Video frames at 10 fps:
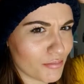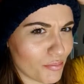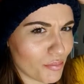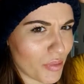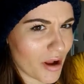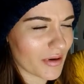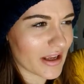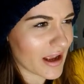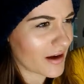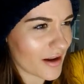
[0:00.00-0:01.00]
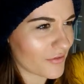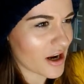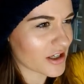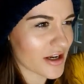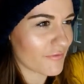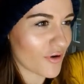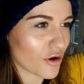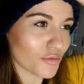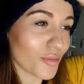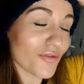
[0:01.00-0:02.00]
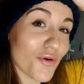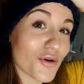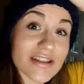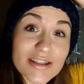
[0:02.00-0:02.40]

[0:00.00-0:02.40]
in public. I never actually vlogged before.